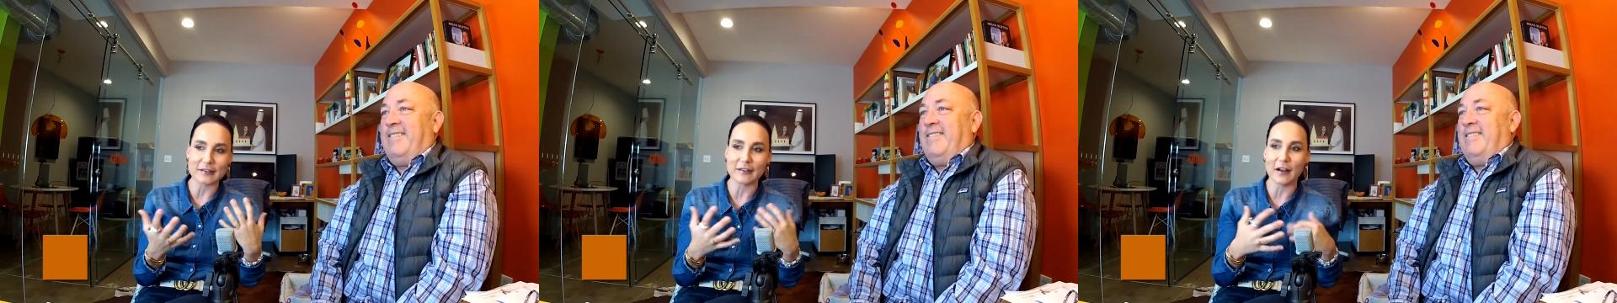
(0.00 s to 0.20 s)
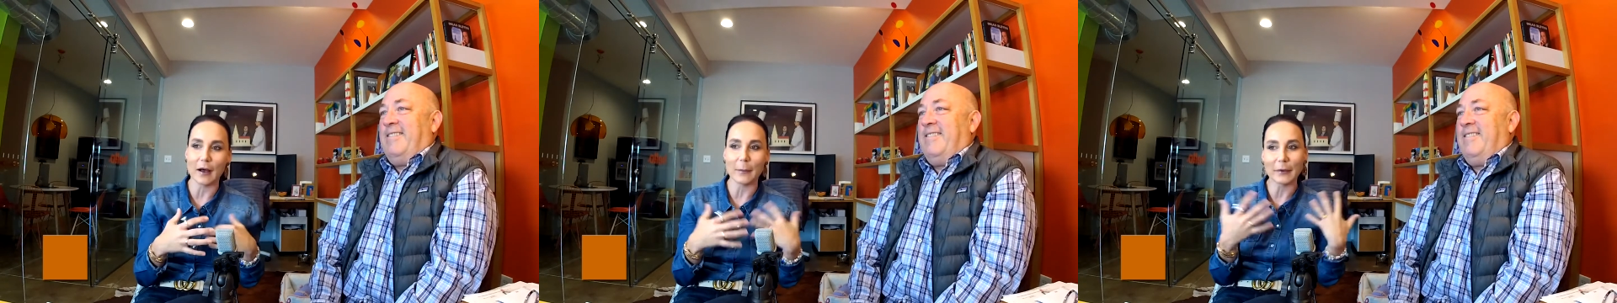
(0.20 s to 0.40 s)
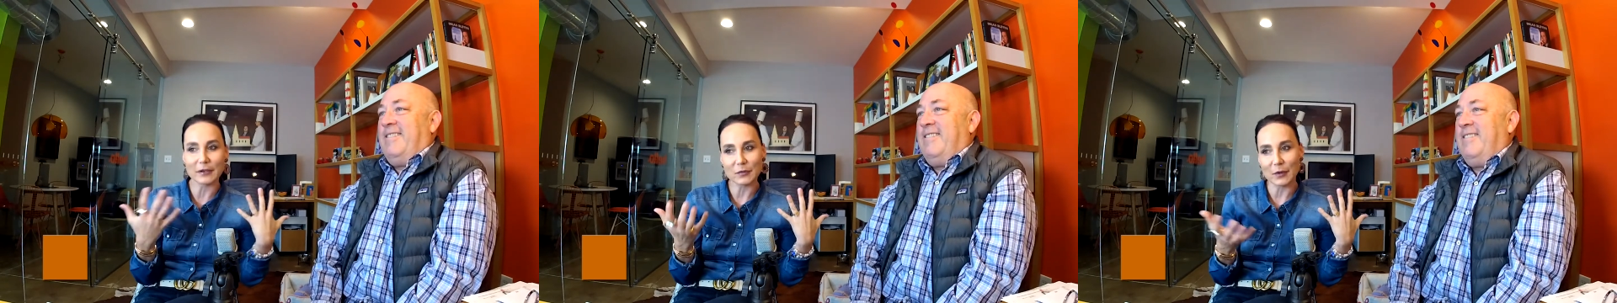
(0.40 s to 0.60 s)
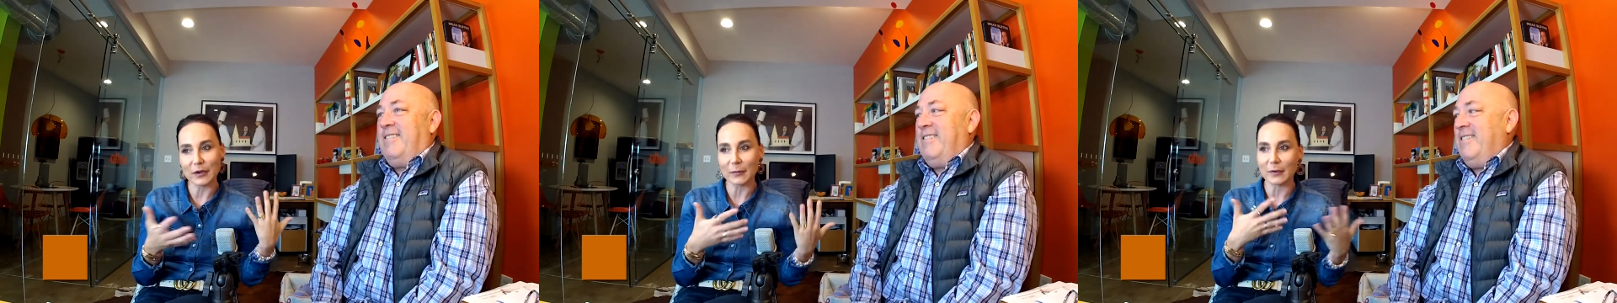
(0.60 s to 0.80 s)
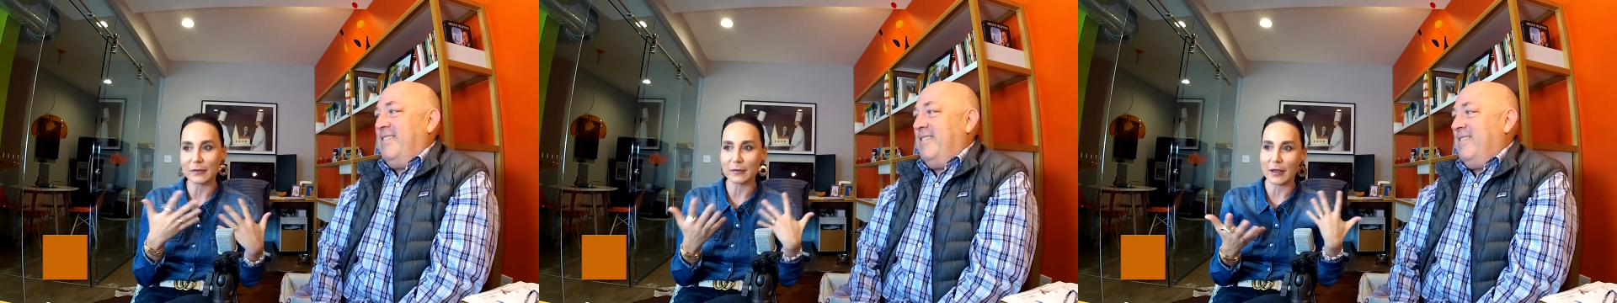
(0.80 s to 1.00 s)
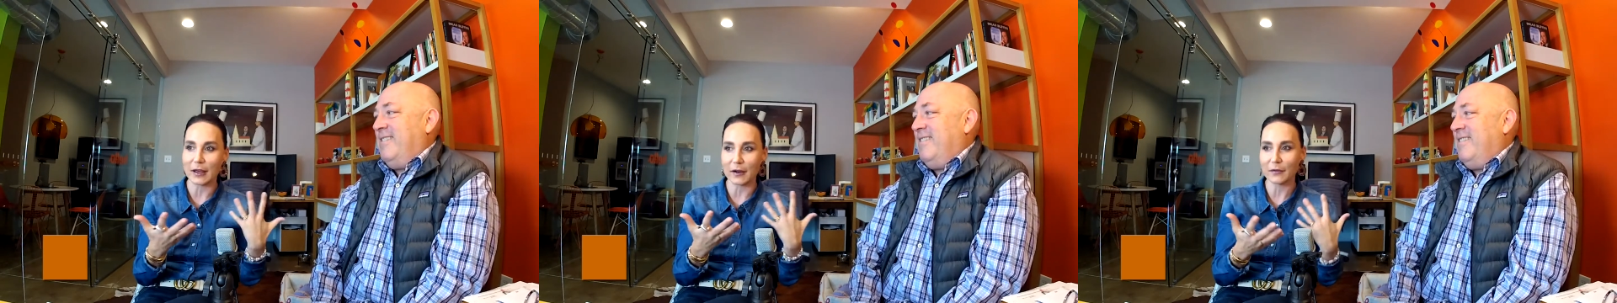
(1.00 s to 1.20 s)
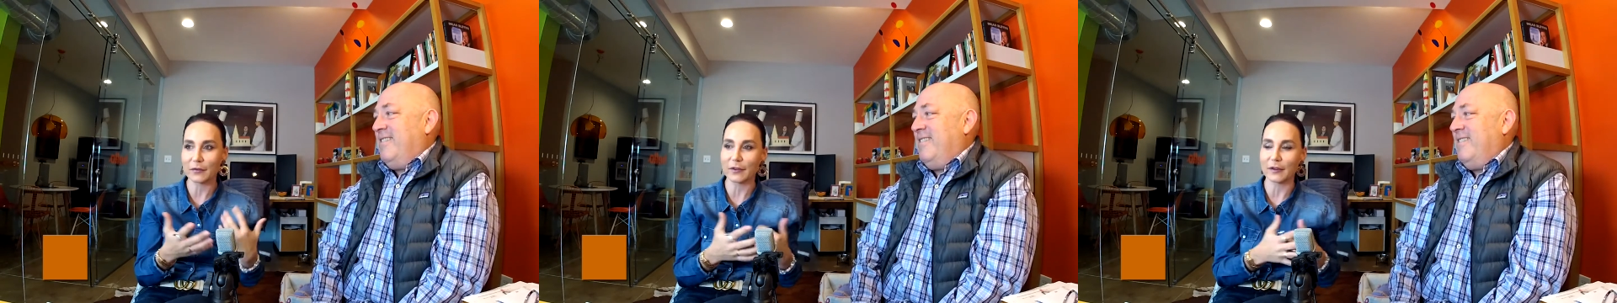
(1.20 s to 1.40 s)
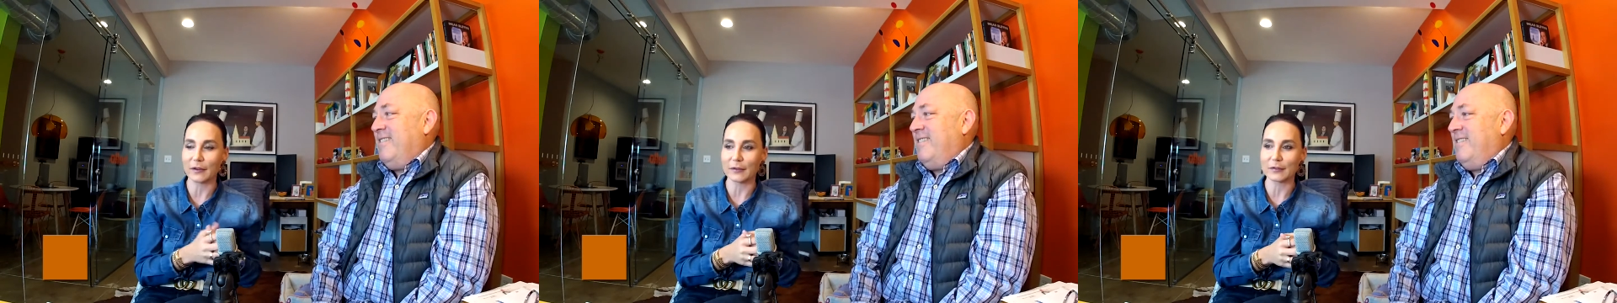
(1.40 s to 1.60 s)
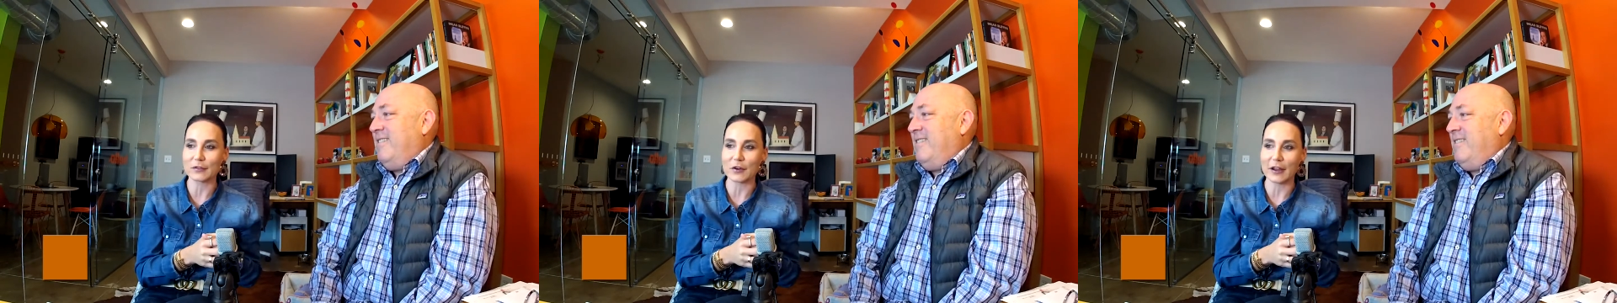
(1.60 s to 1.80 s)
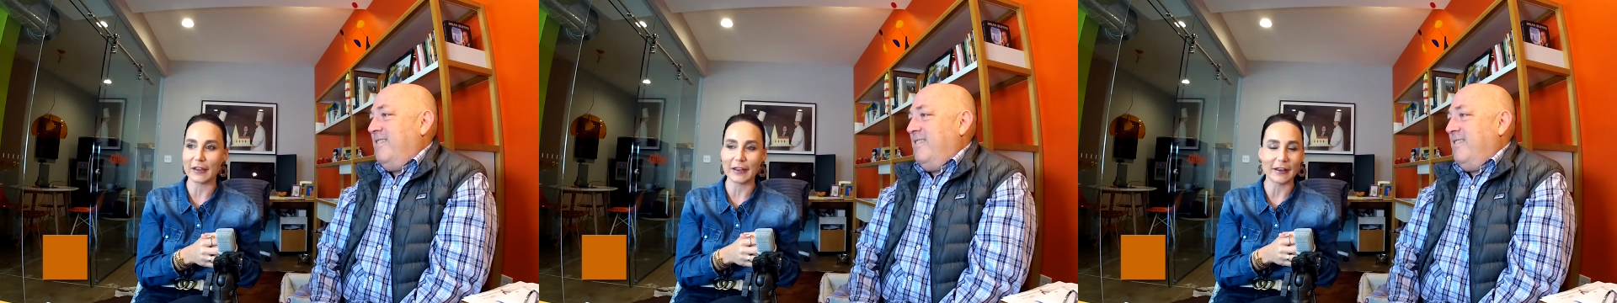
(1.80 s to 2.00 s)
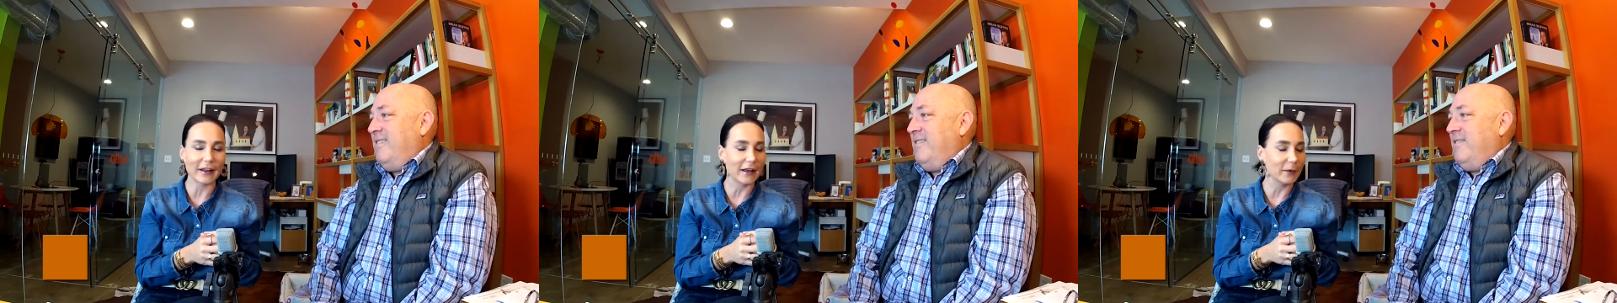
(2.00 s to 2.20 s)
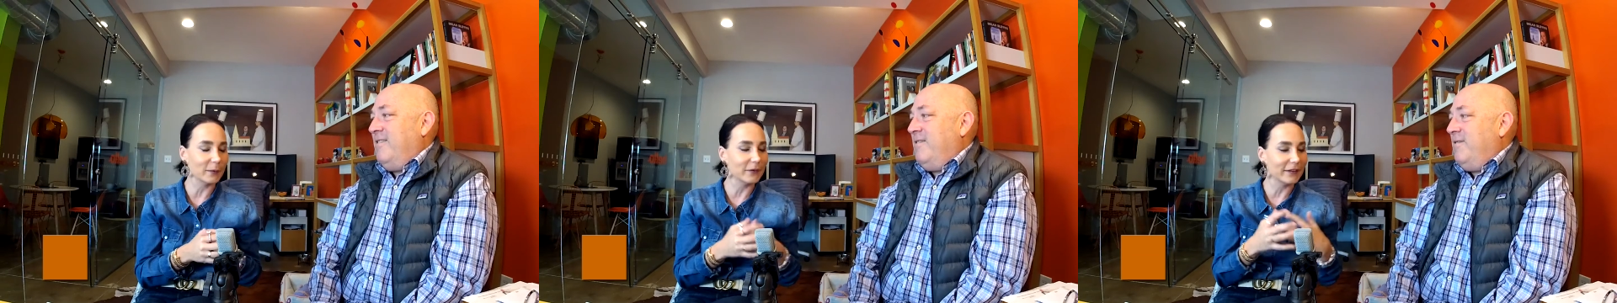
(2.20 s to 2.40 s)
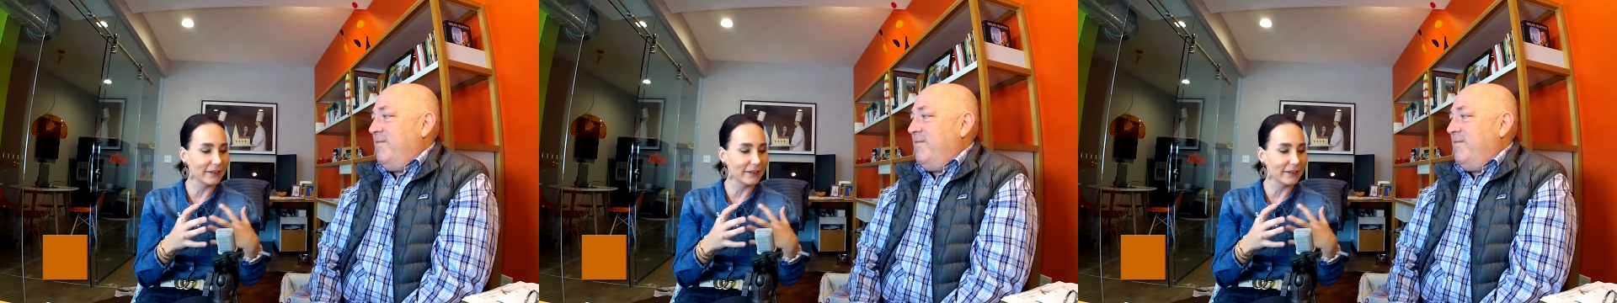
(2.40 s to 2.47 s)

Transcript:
Speaker 1: is gone, but 20 was kind of, you know, trying it out.